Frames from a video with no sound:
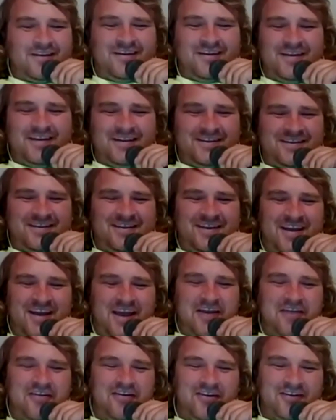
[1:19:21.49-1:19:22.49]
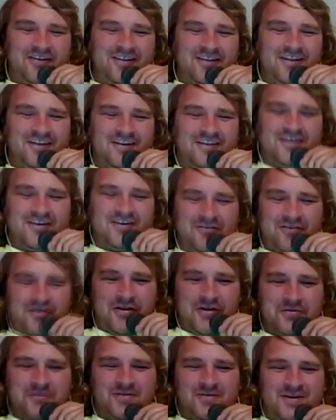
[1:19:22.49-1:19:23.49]
these at all, let alone
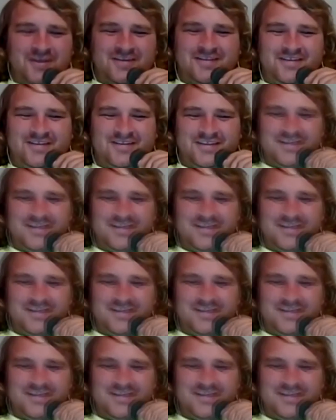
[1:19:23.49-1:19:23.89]
new ones.